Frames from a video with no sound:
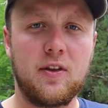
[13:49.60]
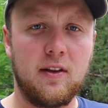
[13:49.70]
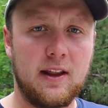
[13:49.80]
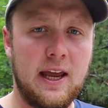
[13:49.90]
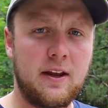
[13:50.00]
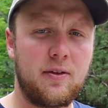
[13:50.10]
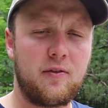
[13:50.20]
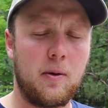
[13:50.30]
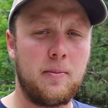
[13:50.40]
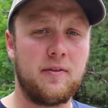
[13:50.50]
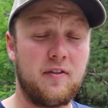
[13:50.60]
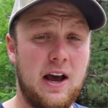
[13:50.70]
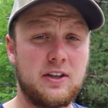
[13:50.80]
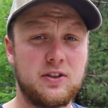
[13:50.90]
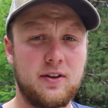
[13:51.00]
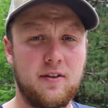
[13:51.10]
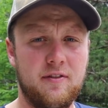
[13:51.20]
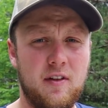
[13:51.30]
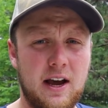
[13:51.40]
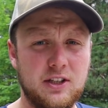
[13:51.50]
the length from the flasher to the
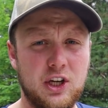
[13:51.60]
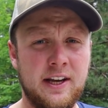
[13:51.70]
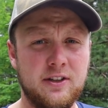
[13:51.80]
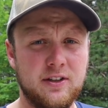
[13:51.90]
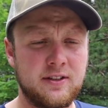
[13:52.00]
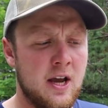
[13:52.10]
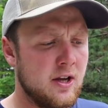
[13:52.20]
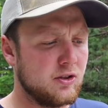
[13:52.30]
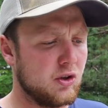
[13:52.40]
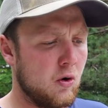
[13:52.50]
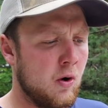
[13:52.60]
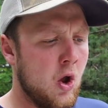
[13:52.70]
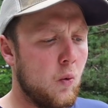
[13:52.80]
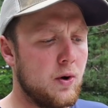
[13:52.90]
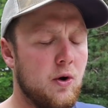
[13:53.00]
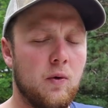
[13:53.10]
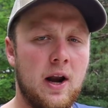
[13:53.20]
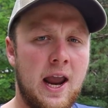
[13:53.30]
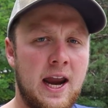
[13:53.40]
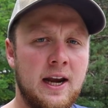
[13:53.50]
fly changes. So when you
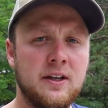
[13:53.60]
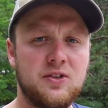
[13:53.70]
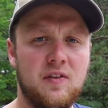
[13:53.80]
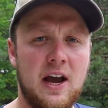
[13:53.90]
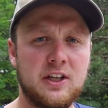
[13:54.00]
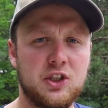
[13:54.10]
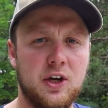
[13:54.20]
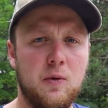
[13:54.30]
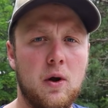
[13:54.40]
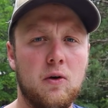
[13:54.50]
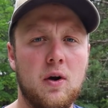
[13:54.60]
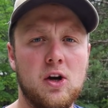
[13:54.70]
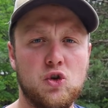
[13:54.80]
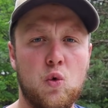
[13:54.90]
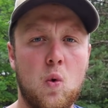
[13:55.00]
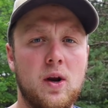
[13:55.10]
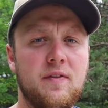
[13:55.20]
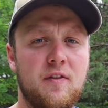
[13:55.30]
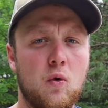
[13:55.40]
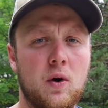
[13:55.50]
run an 8-inch flasher, you want to run a
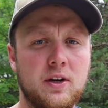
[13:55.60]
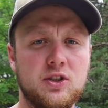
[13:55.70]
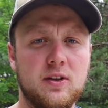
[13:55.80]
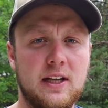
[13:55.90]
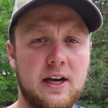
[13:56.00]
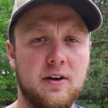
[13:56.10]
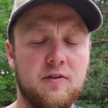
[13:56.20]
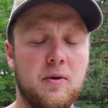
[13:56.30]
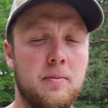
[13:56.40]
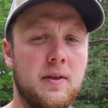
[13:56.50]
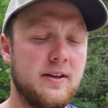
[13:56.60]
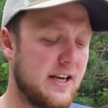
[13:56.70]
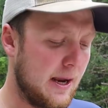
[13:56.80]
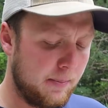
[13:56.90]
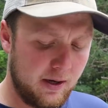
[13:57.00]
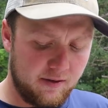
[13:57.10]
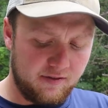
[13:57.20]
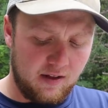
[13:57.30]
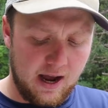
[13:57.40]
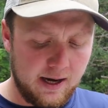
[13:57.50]
24-inch leader from the tip of your
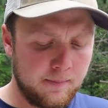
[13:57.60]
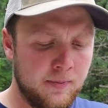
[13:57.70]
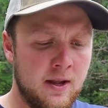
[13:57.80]
fly